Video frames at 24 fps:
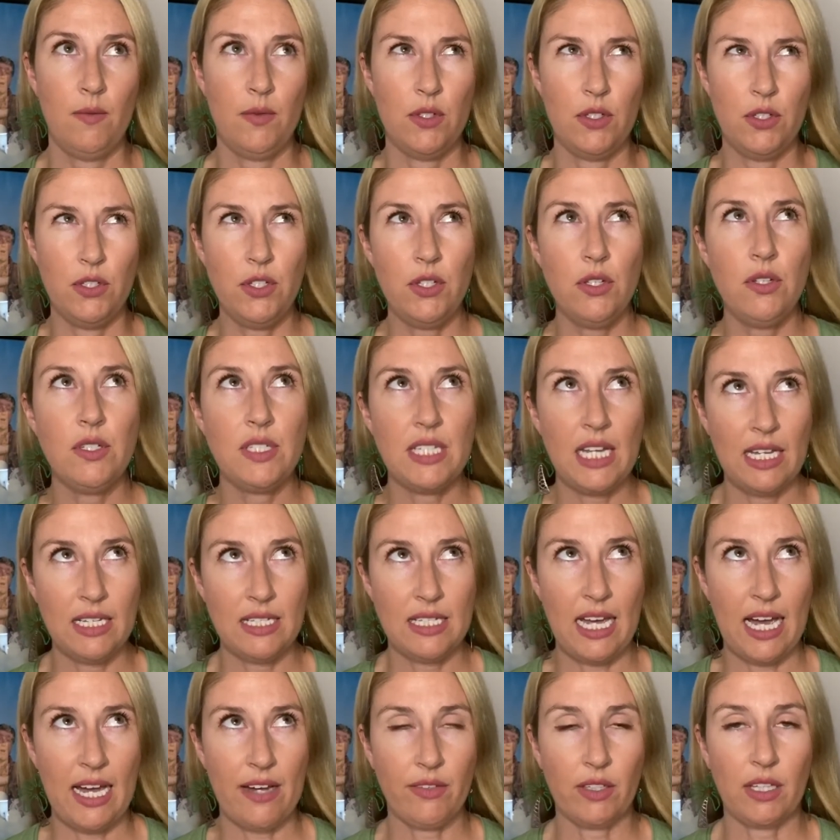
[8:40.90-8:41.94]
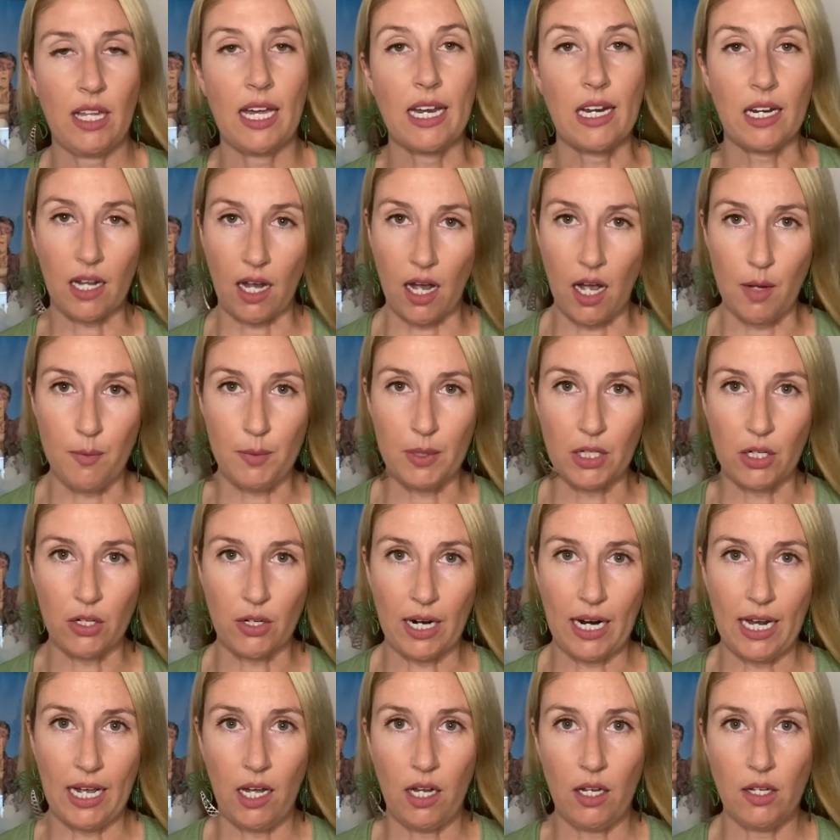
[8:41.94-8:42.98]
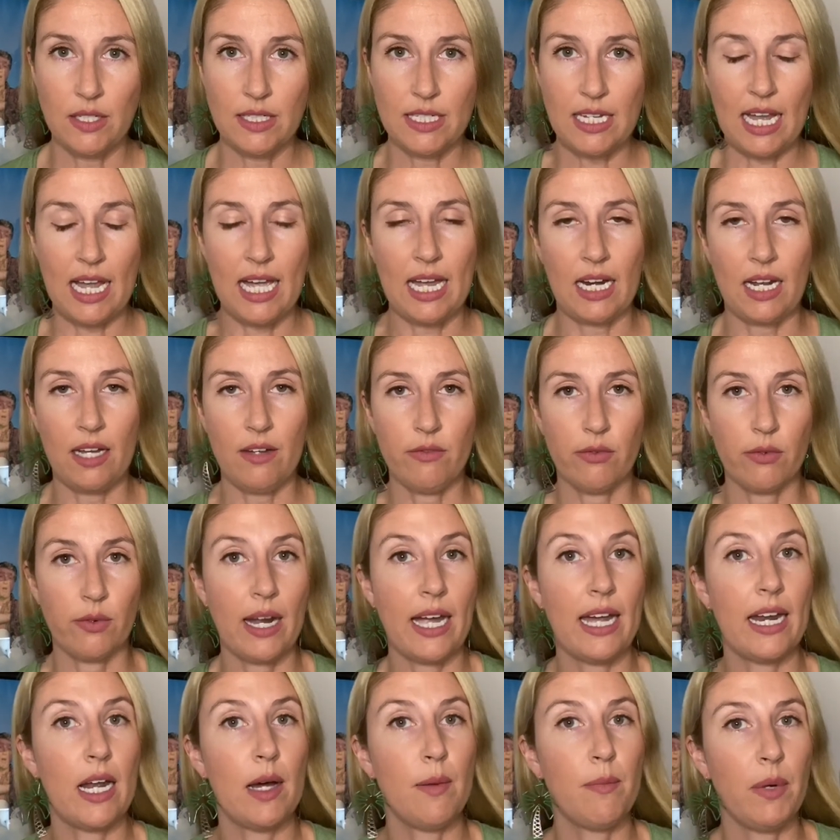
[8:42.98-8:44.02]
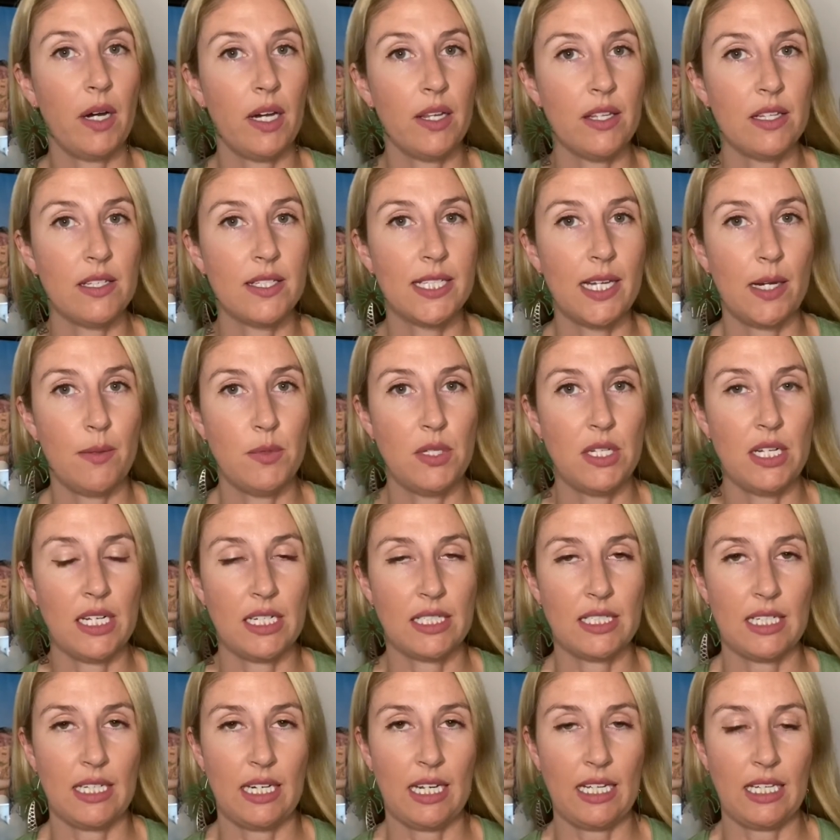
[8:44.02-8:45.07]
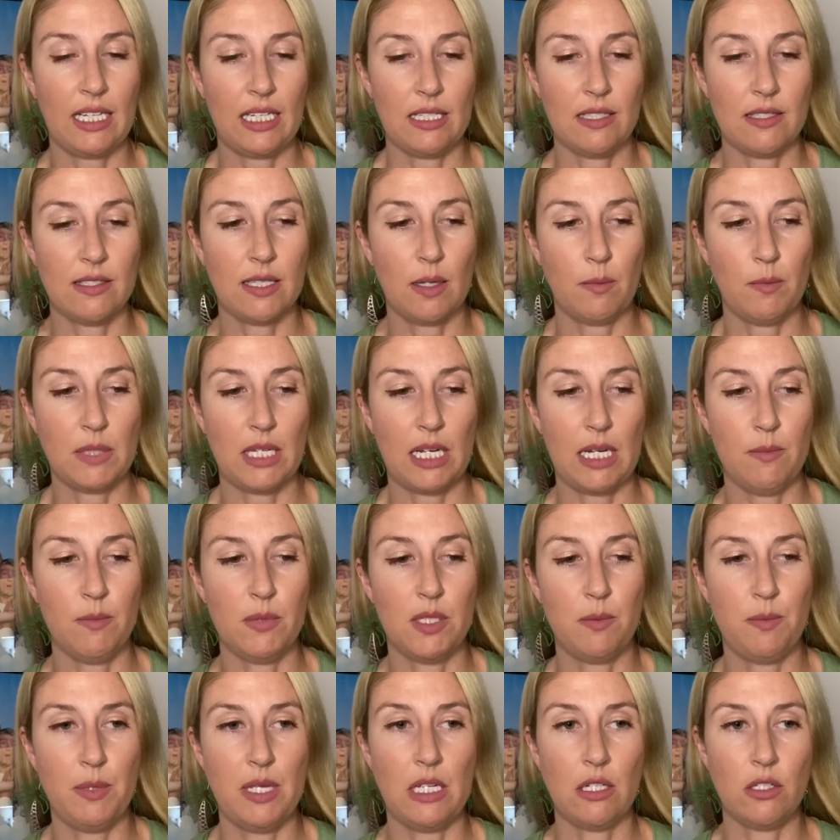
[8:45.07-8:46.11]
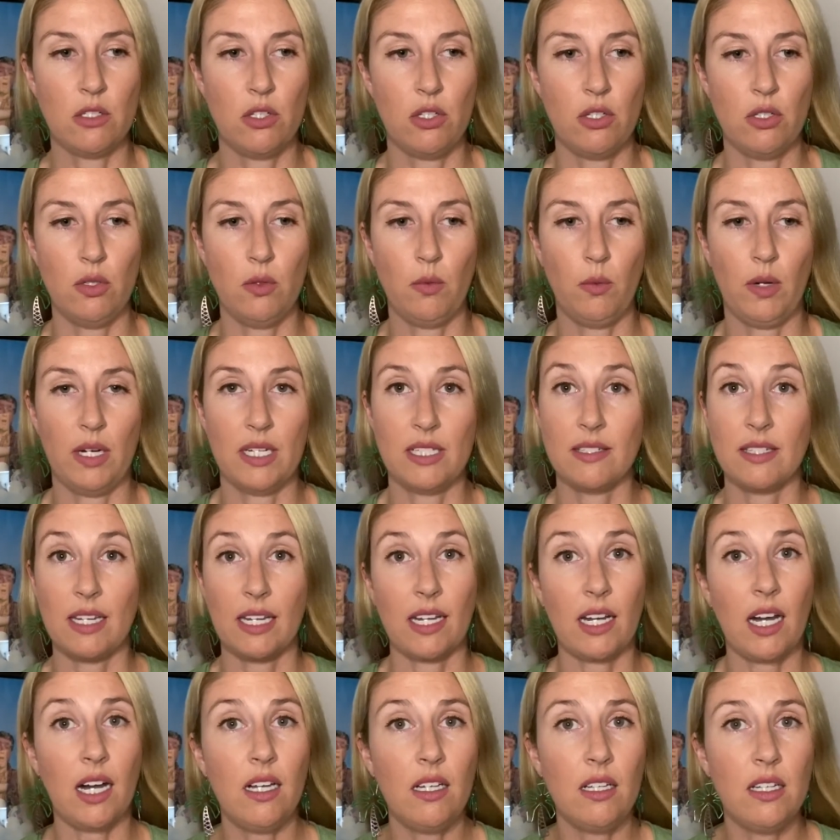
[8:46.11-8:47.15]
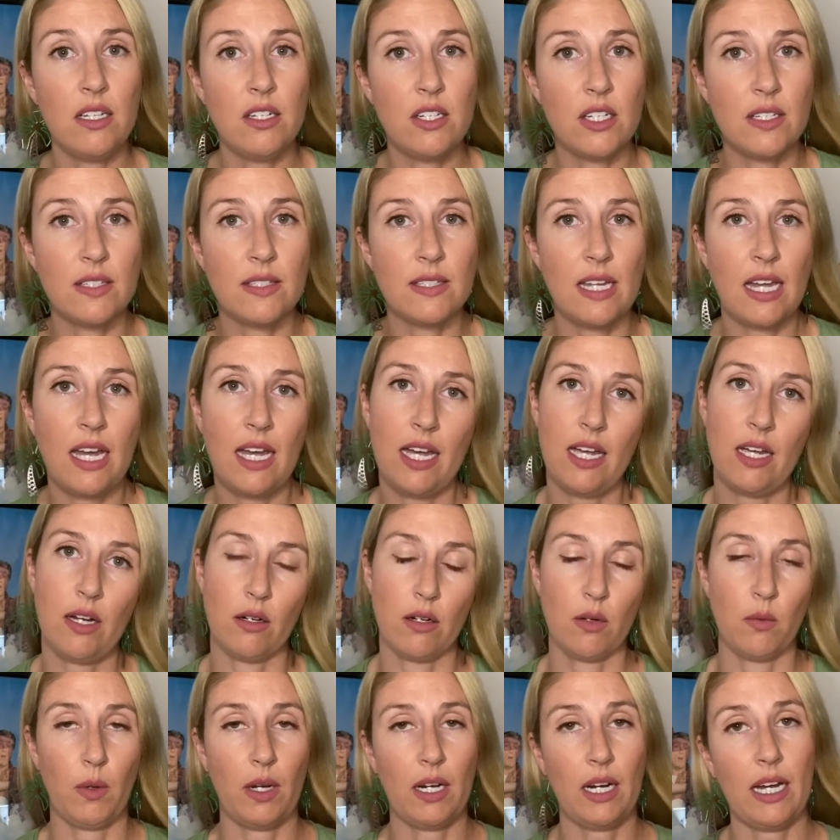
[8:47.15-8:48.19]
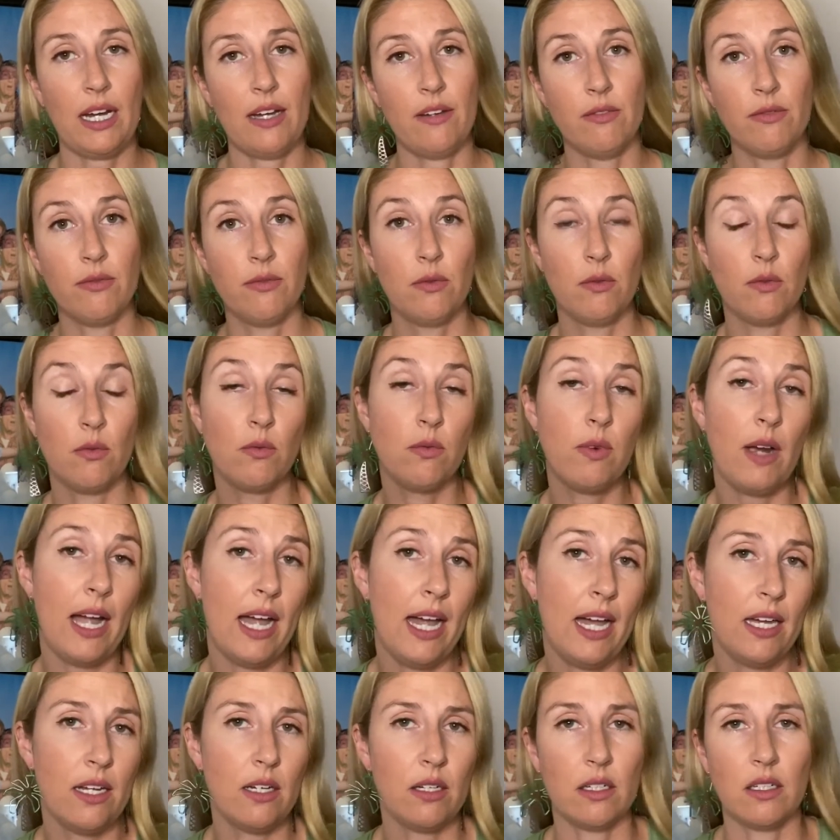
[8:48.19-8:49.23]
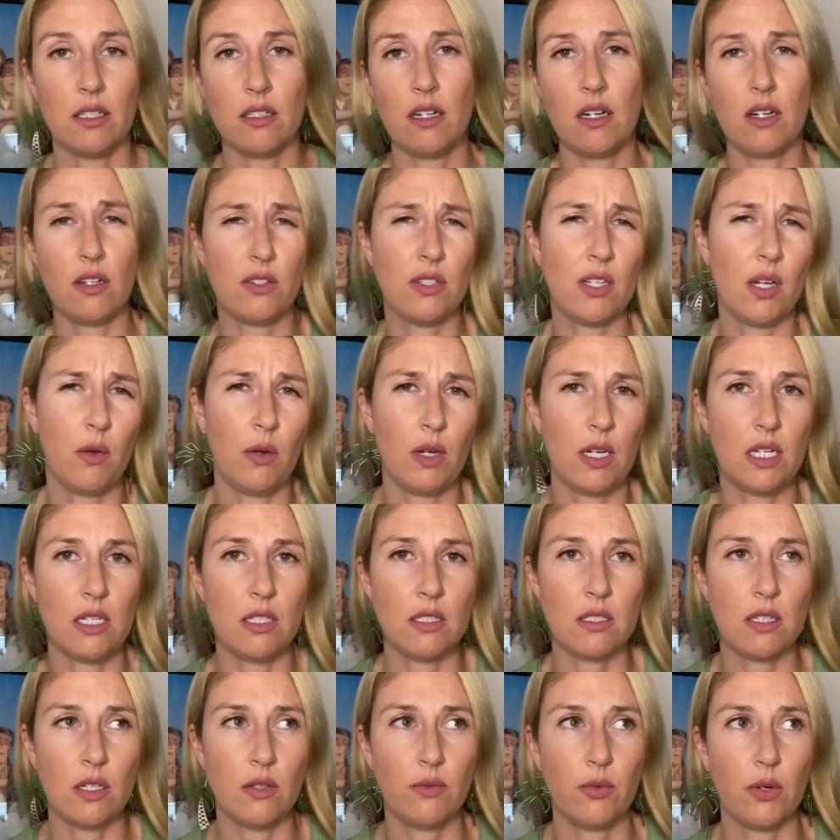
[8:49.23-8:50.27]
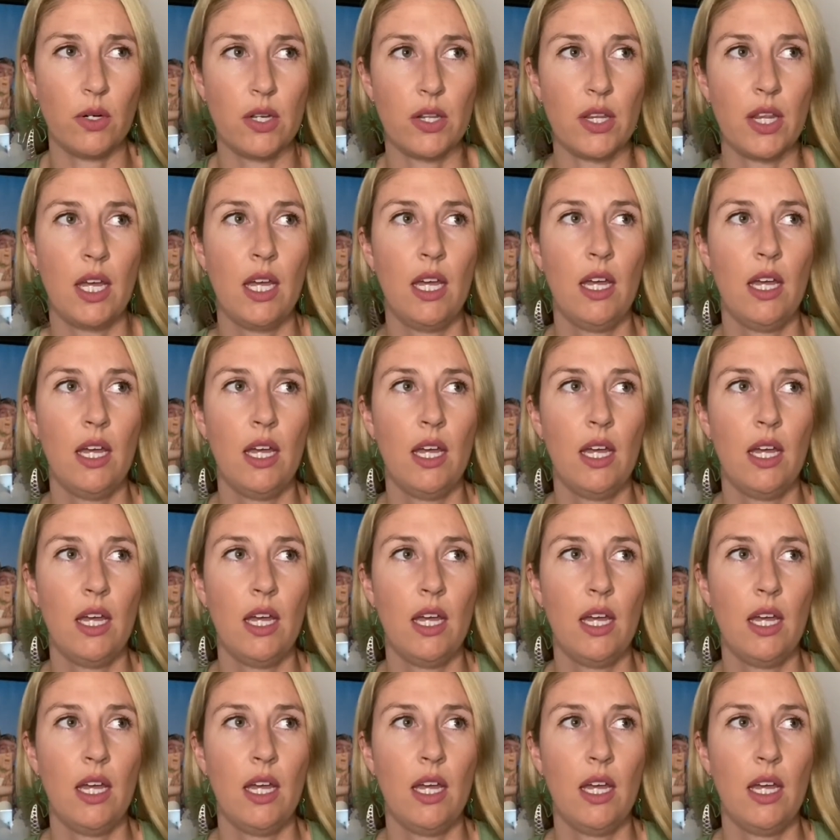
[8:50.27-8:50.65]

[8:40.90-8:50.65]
do tend to have a lot of common ground, and I've read up on the subject, and I can sometimes speak to what psychologists say or what I've read or so on and so forth.